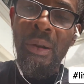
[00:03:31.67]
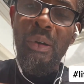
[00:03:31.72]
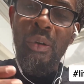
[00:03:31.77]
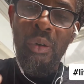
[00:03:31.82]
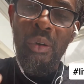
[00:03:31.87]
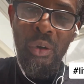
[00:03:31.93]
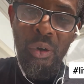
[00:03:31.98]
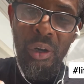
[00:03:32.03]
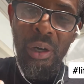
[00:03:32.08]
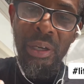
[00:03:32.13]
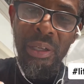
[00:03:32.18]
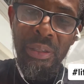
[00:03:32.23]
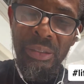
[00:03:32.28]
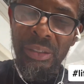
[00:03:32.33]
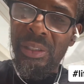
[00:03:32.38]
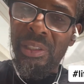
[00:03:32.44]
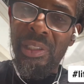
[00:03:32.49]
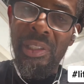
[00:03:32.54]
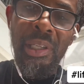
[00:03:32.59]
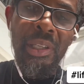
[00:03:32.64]
or
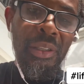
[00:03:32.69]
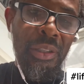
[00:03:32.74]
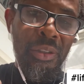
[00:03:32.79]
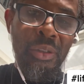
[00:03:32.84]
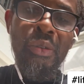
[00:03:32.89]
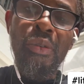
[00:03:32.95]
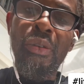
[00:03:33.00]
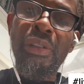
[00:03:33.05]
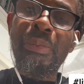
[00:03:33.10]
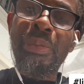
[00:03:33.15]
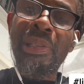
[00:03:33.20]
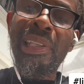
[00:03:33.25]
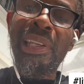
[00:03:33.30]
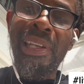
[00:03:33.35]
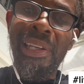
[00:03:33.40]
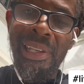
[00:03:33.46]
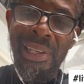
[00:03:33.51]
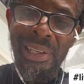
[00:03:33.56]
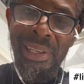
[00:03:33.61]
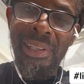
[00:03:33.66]
you're going to be
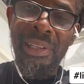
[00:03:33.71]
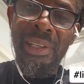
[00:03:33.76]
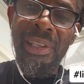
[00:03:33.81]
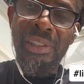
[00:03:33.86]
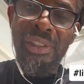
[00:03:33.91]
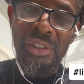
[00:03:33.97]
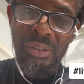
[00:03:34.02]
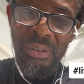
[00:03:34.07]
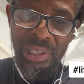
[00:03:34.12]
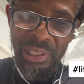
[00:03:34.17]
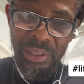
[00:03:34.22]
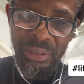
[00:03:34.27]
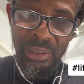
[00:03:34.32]
led astray.